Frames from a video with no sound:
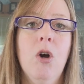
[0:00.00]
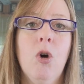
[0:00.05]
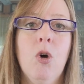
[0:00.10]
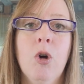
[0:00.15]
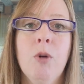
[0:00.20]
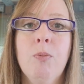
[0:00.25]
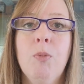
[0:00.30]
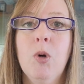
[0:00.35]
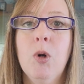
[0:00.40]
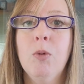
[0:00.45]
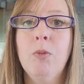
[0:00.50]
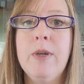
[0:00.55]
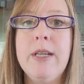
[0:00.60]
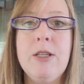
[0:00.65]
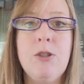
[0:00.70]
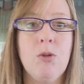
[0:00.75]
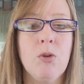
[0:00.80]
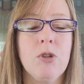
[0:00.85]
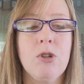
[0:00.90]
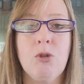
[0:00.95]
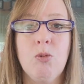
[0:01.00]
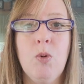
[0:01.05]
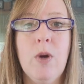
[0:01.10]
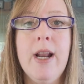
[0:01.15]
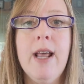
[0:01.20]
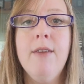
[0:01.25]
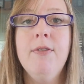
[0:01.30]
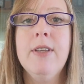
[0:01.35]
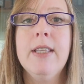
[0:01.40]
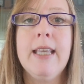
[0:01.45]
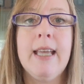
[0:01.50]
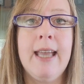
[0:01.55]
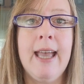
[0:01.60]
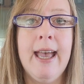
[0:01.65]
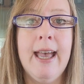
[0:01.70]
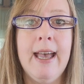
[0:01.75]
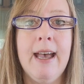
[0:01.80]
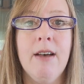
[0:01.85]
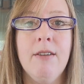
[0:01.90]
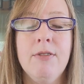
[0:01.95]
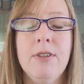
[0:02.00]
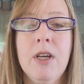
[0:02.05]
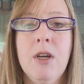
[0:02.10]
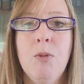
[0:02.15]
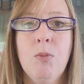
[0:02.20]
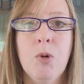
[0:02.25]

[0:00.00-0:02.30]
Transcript: or more resources, whatever they have,